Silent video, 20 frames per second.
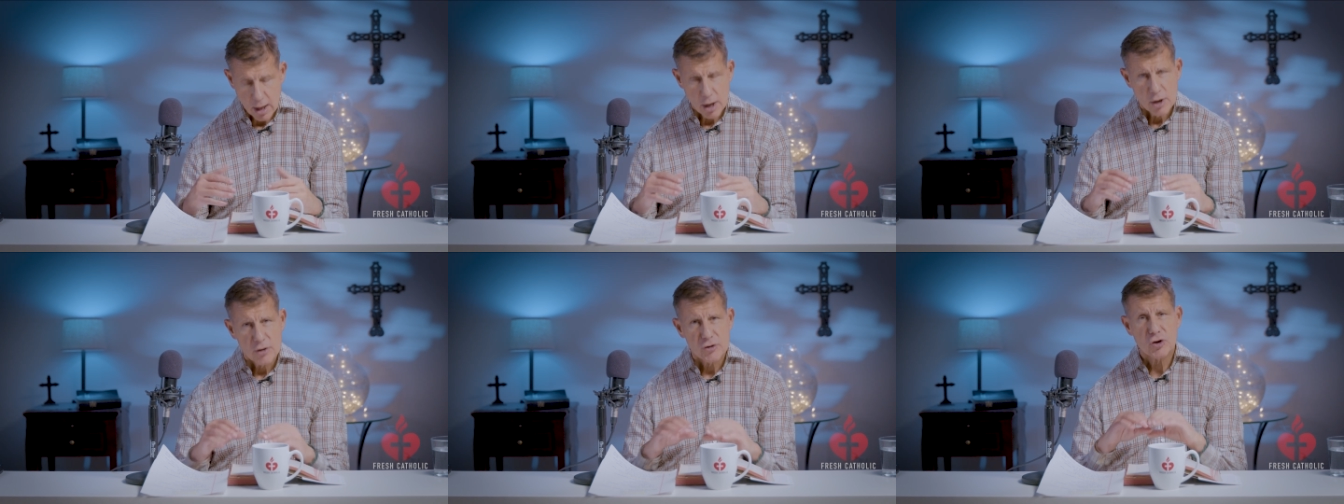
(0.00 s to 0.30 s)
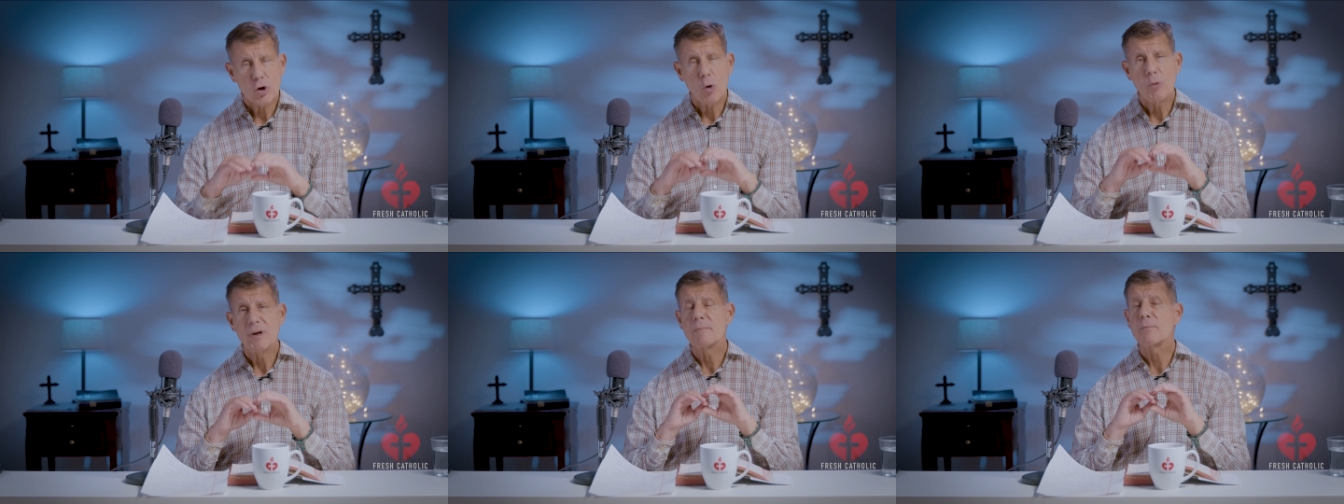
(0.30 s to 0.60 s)

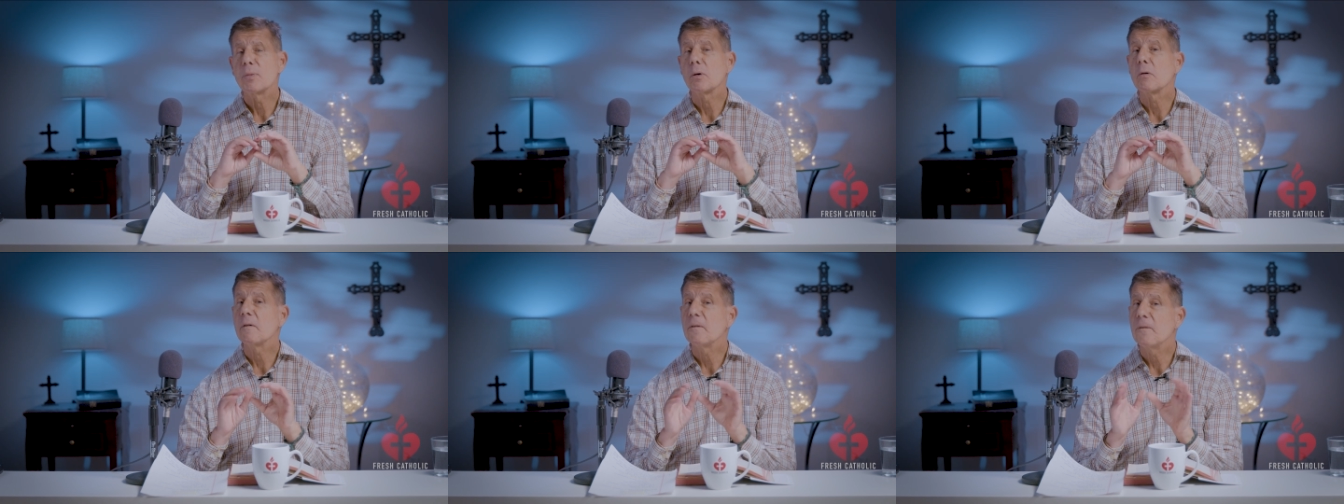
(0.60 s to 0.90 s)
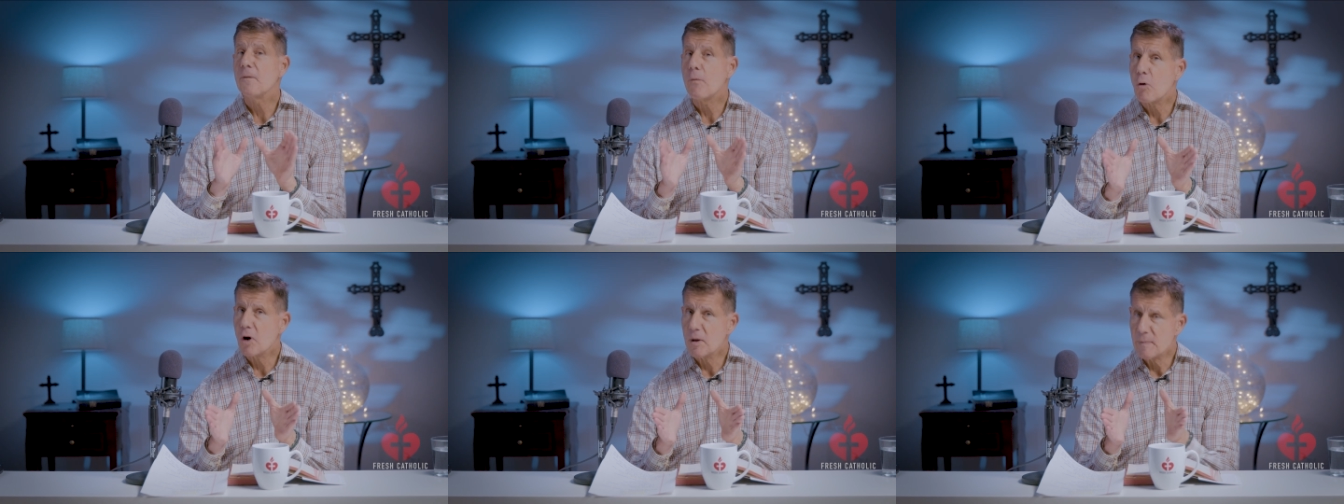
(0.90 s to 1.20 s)
So in
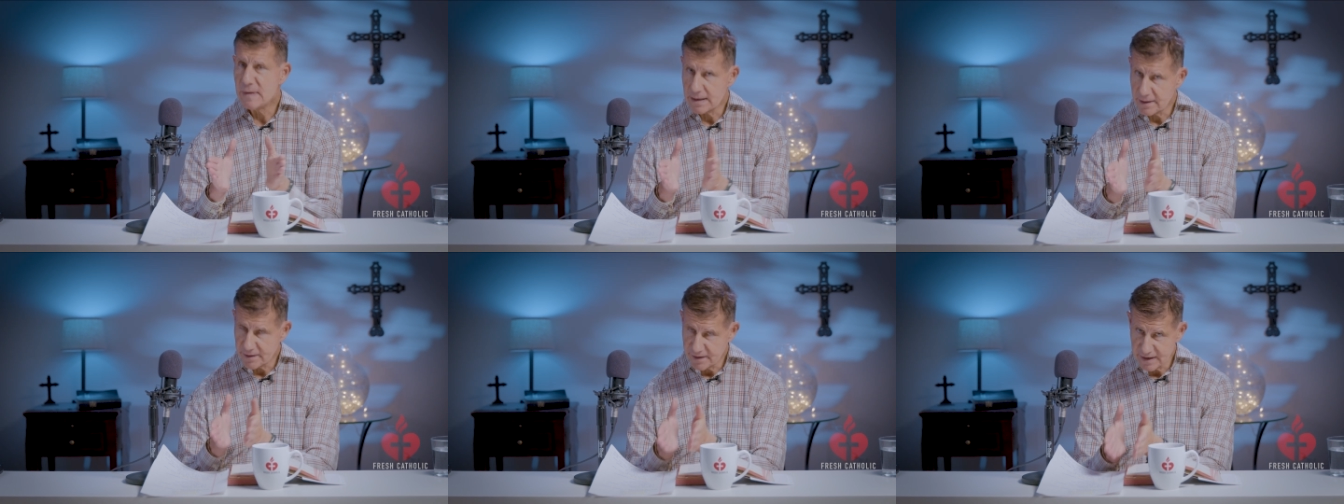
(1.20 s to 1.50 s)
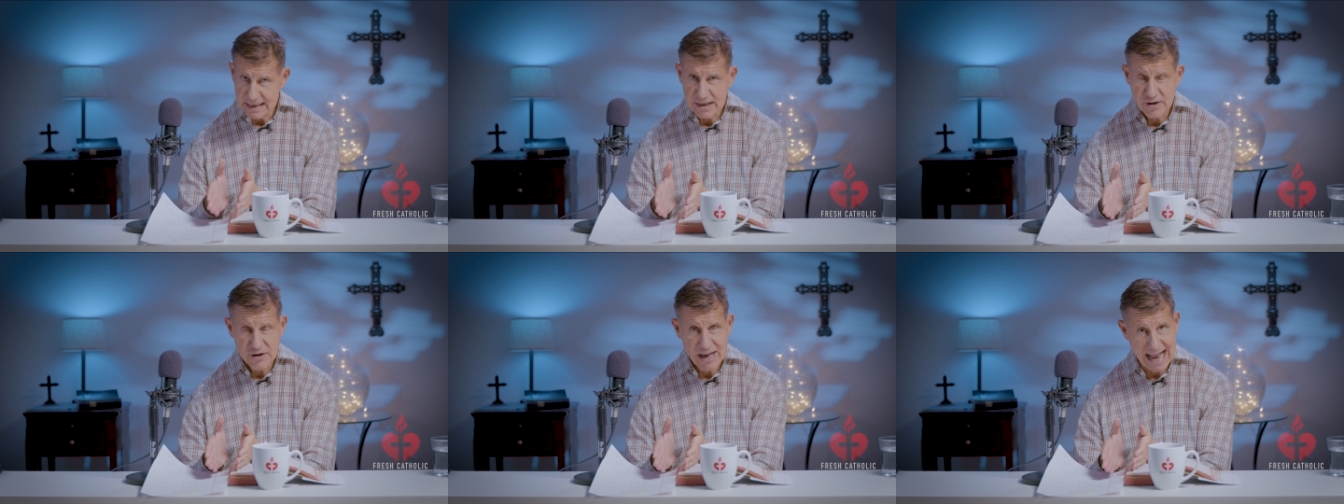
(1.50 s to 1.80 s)
performing these